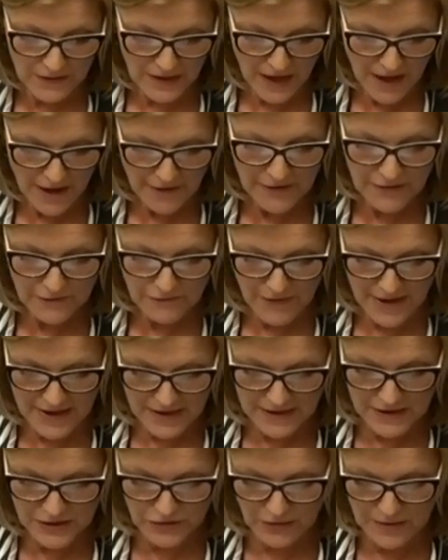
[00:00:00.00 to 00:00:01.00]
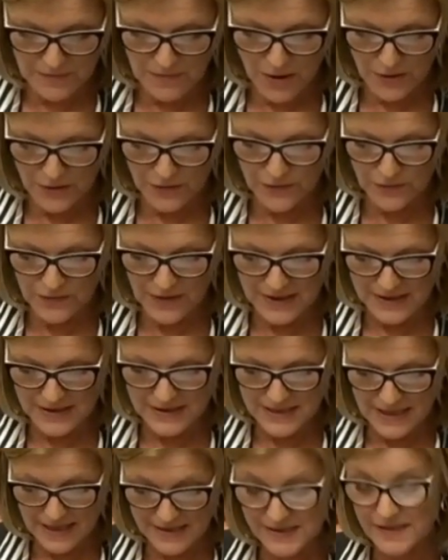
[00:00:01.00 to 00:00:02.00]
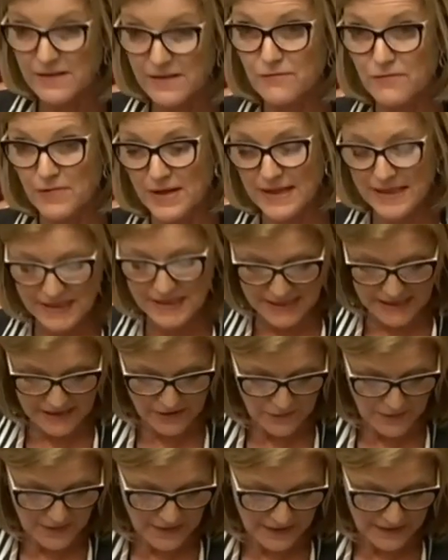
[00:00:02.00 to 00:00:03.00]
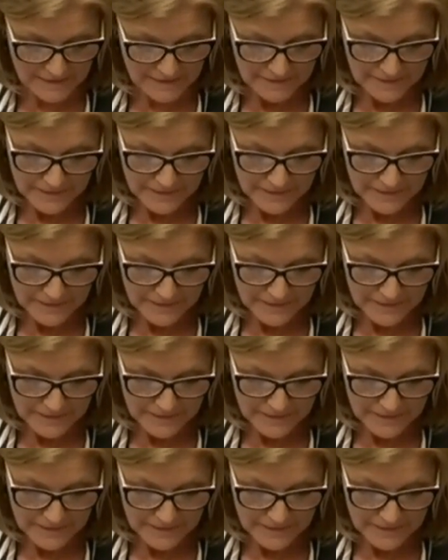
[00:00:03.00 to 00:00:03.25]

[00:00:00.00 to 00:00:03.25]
current regulatory model that doesn't really deal with it.